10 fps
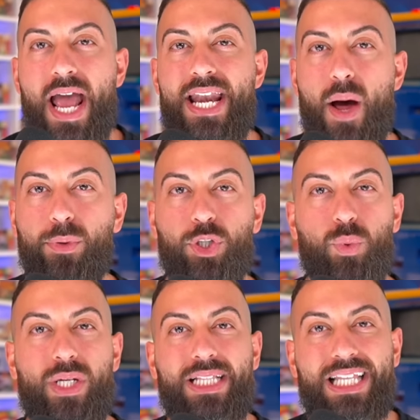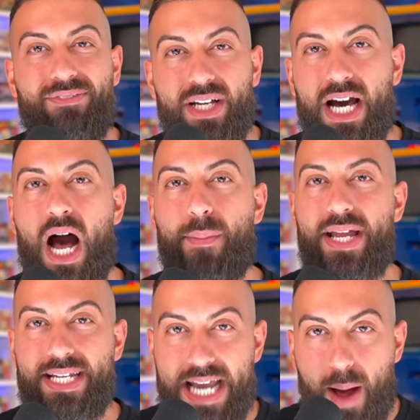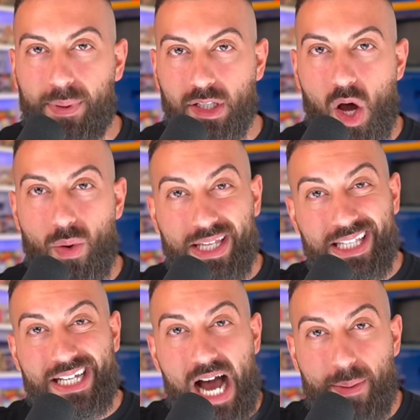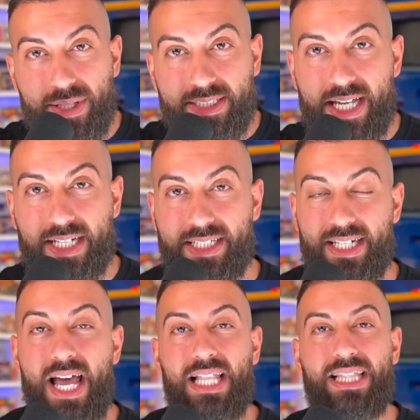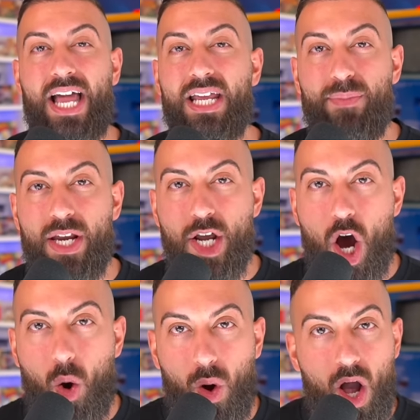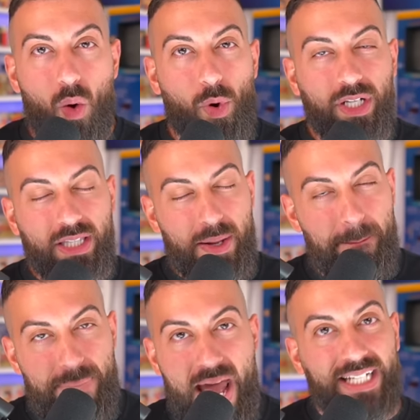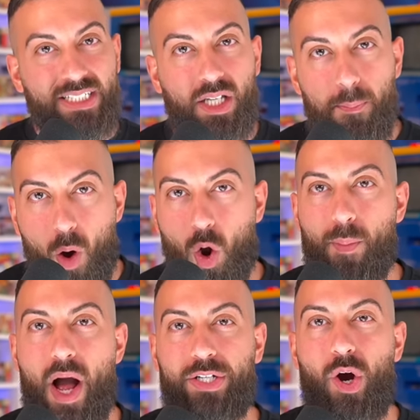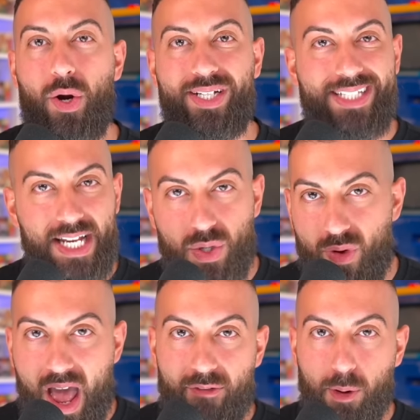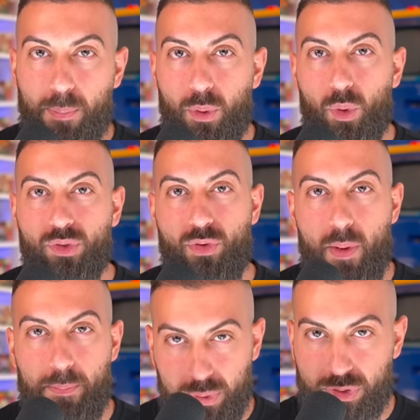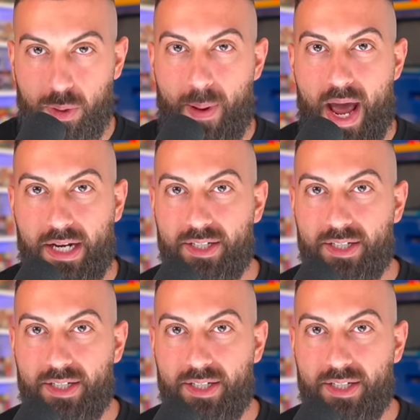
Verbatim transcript: And number three, leave a comment down below in the comment section letting me know what the best Pokemon card is that you've ever pulled from a booster pack.